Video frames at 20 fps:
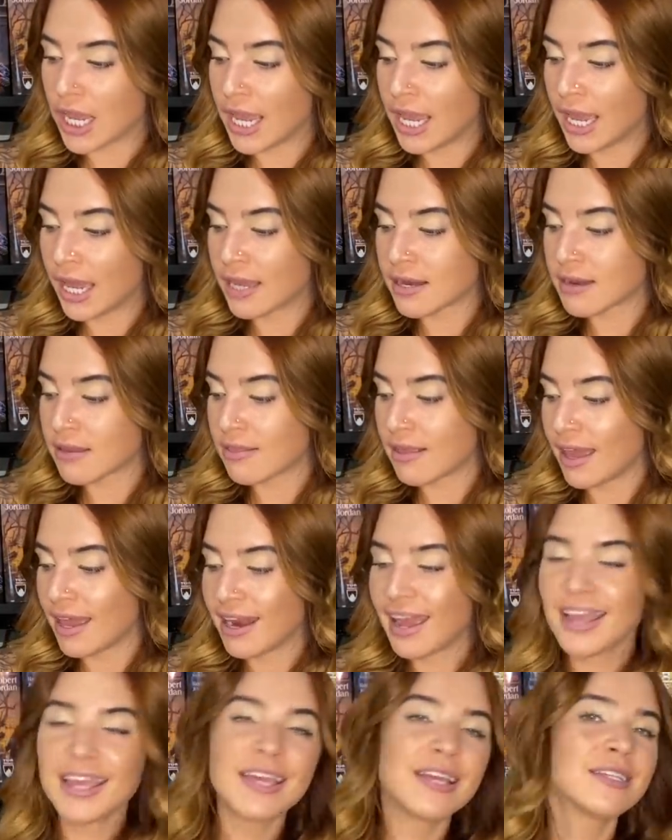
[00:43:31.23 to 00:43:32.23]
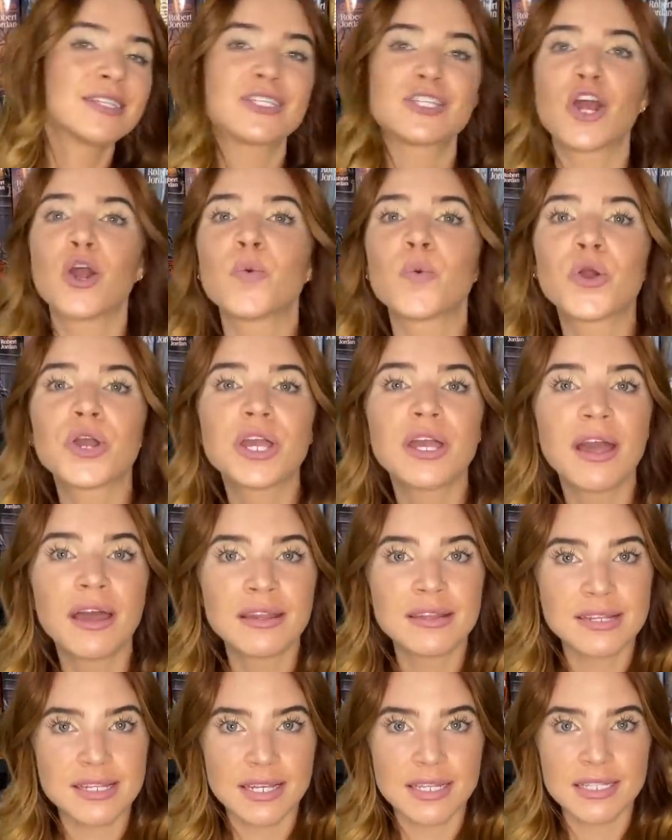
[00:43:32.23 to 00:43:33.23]
And then I can start working
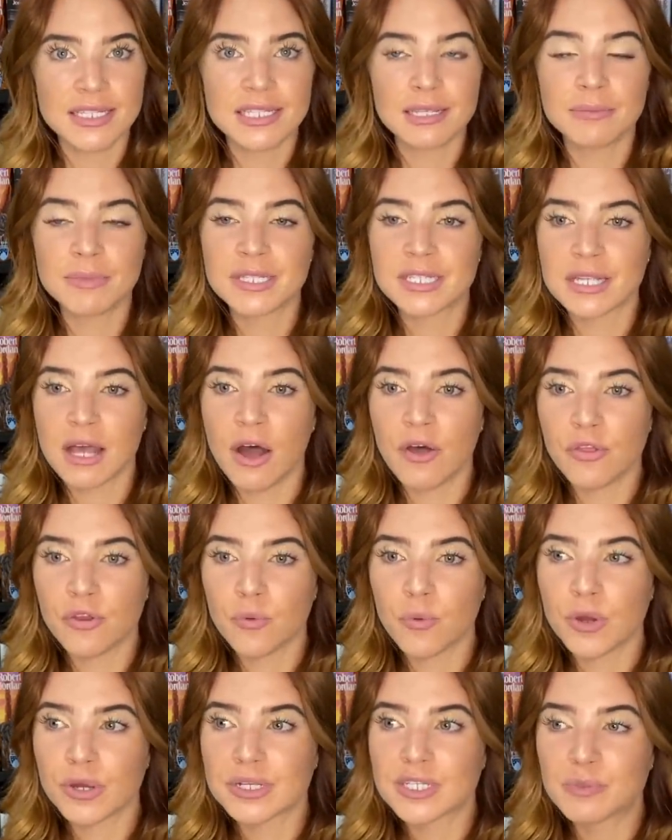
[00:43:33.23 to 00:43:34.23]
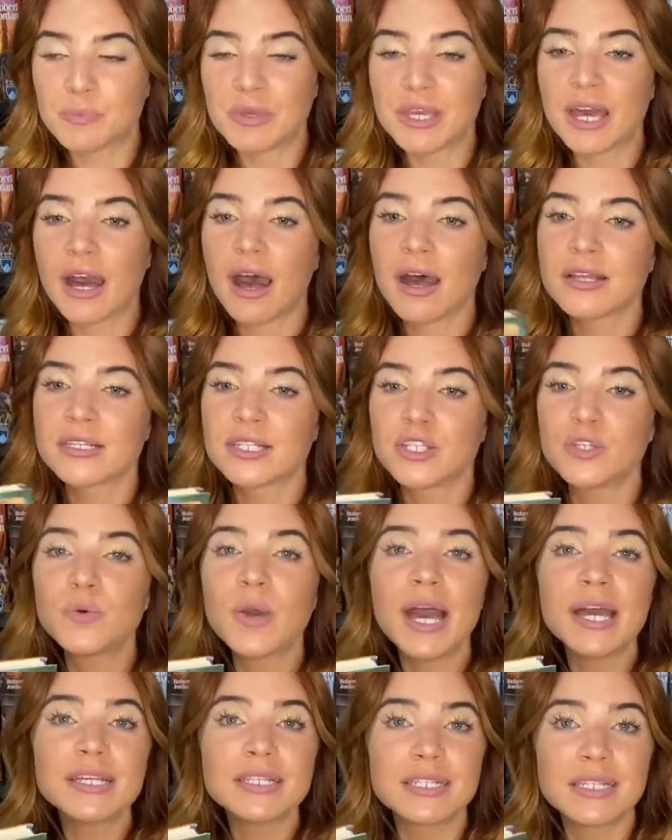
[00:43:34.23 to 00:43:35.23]
on Dan Simmons' other works because you
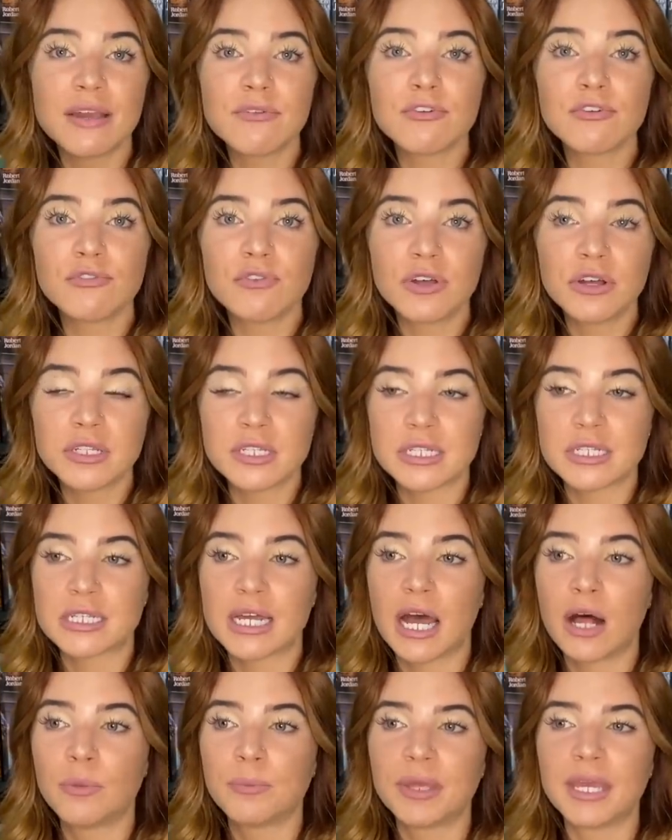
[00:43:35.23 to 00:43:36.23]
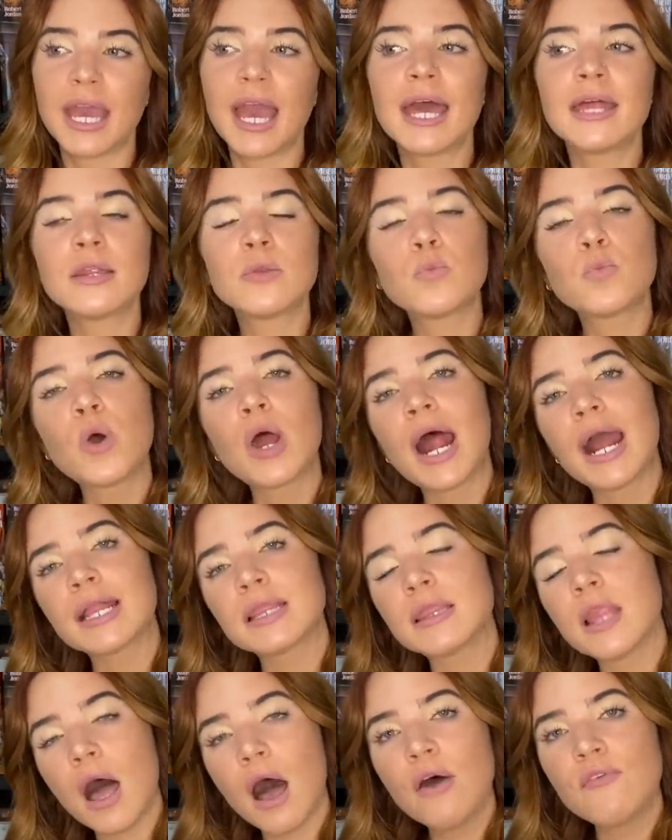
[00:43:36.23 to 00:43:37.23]
guys never fail to tell me. And what I
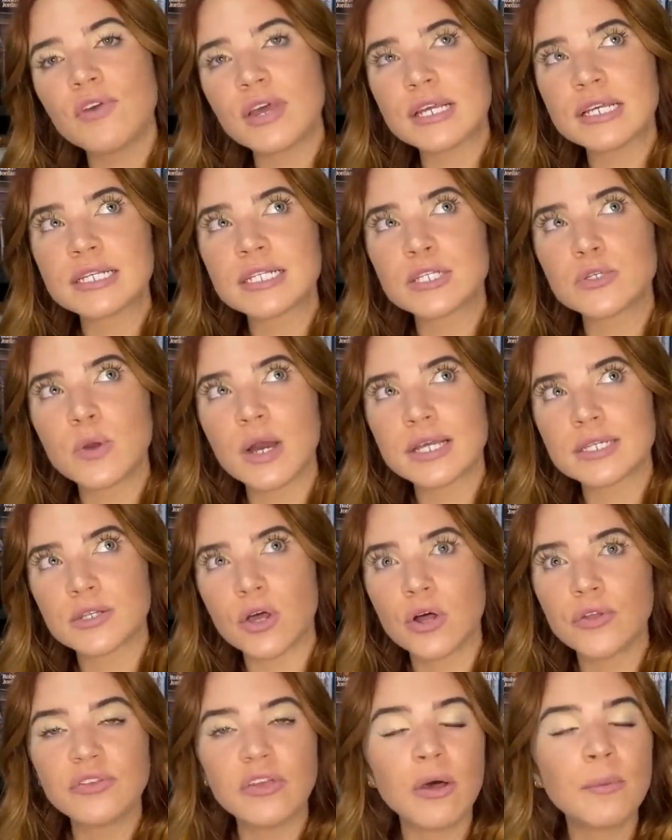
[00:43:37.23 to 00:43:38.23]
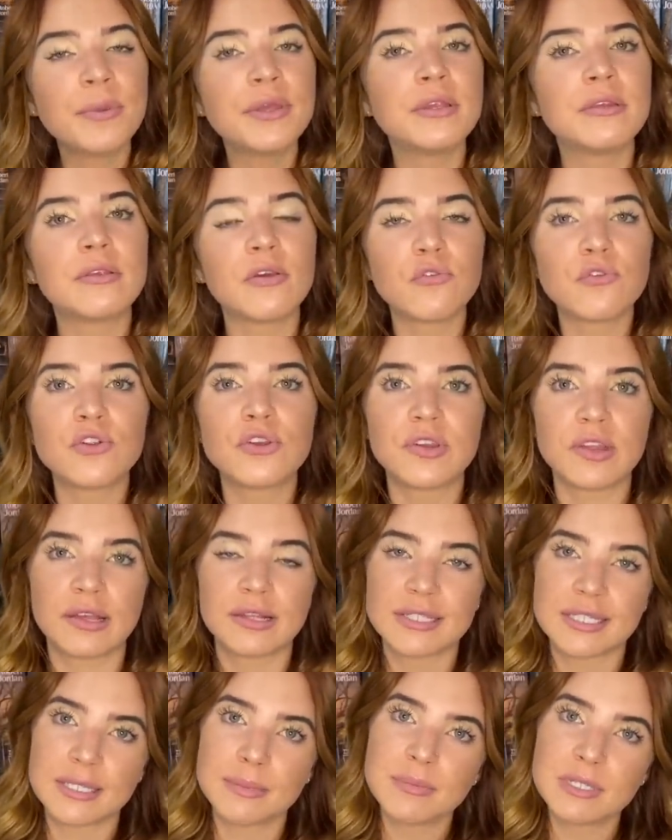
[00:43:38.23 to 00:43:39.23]
love is you guys all tell me different
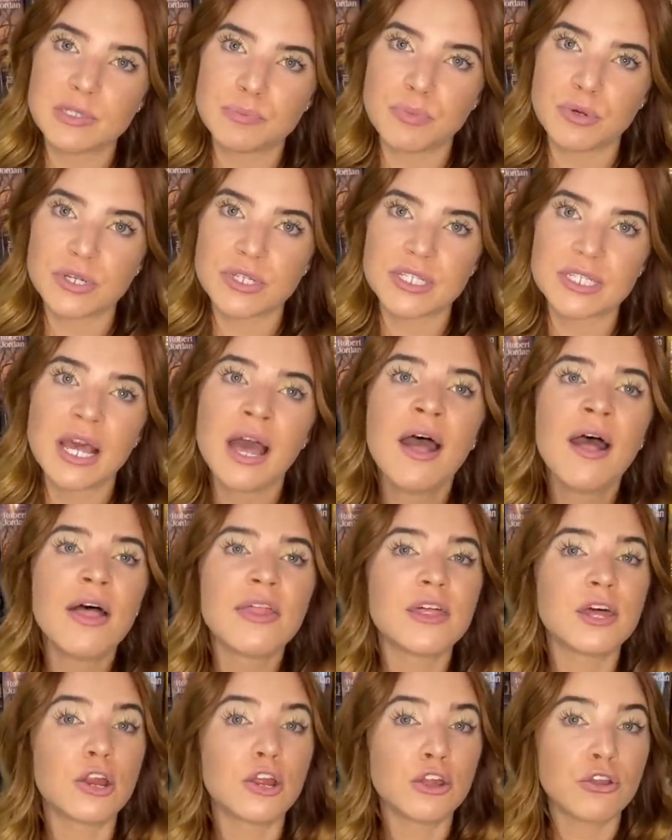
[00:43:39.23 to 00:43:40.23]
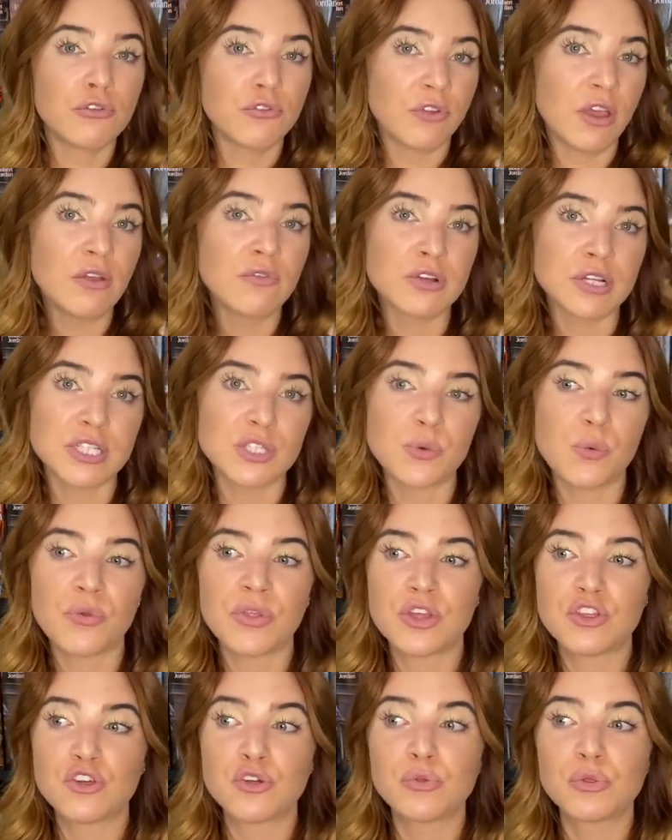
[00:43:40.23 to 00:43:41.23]
Dan Simmons books that are your favorites or
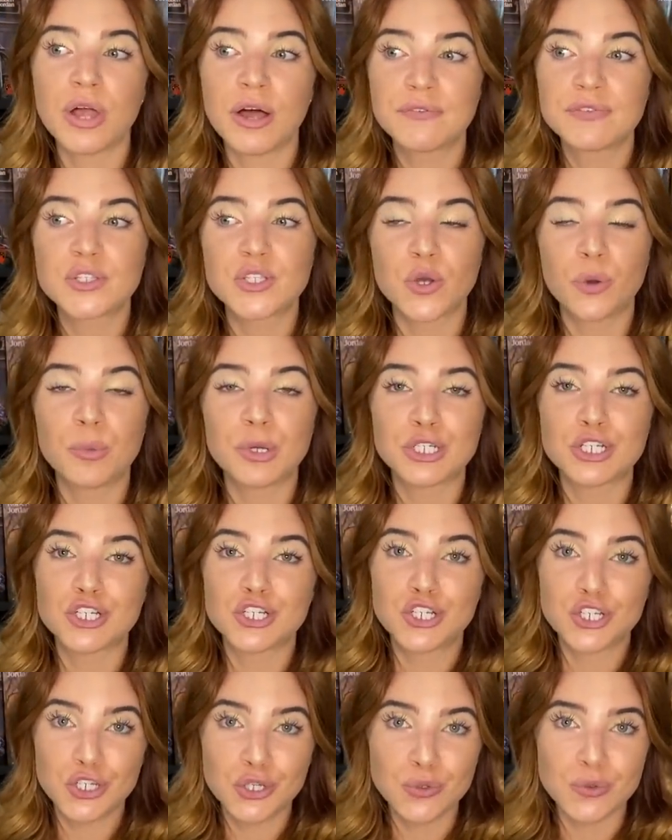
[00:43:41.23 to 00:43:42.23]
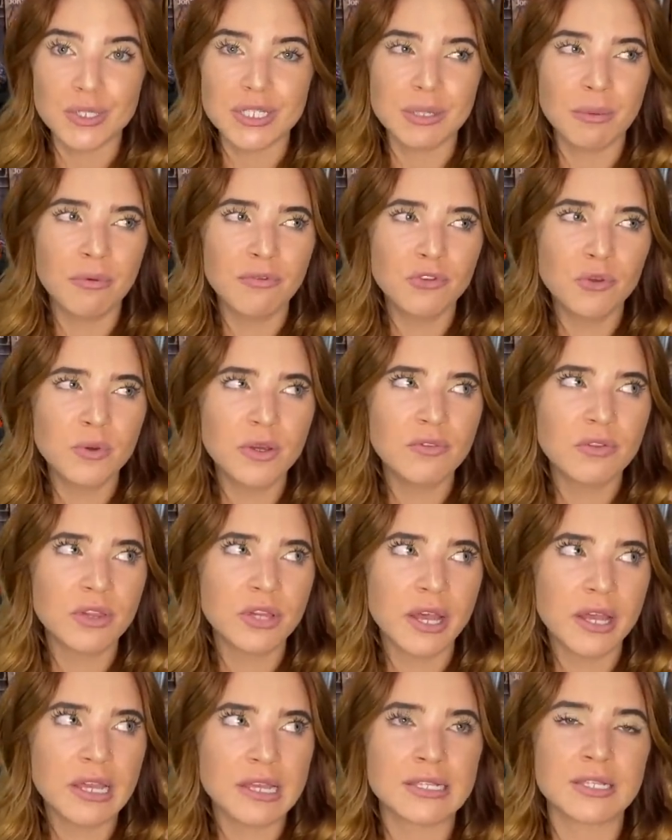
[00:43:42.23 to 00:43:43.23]
that you love so much too. Some of you even
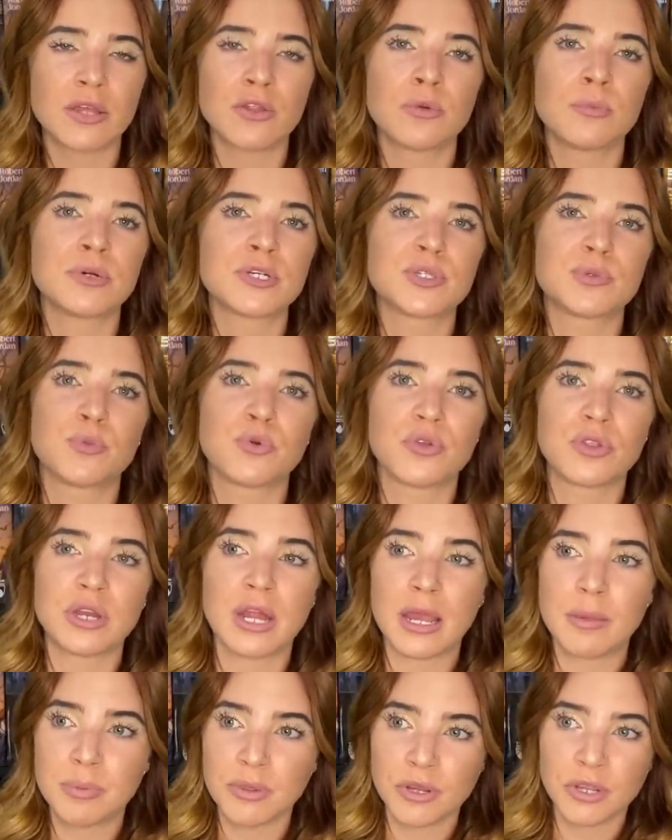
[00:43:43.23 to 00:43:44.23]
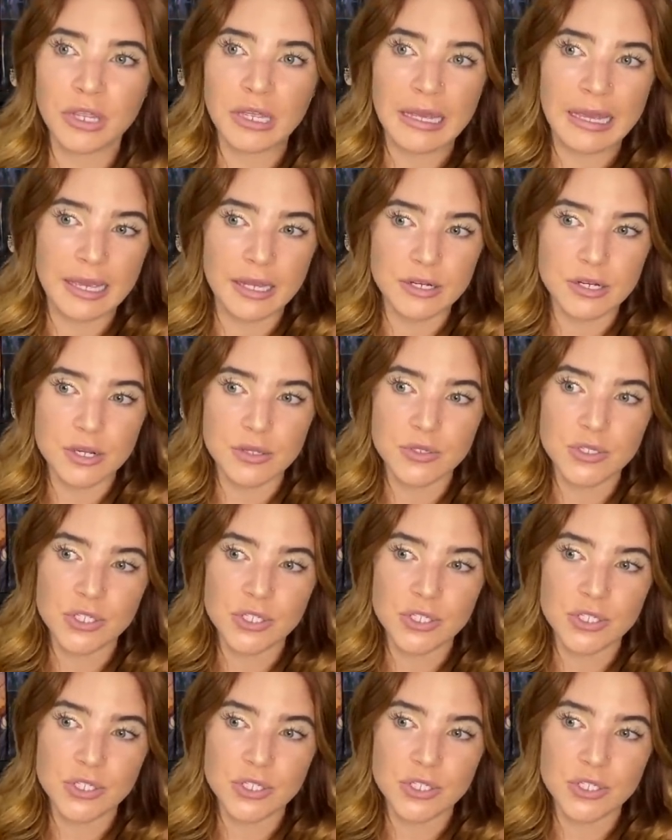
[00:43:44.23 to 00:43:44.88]
like his other books more than Hyperion Cantos.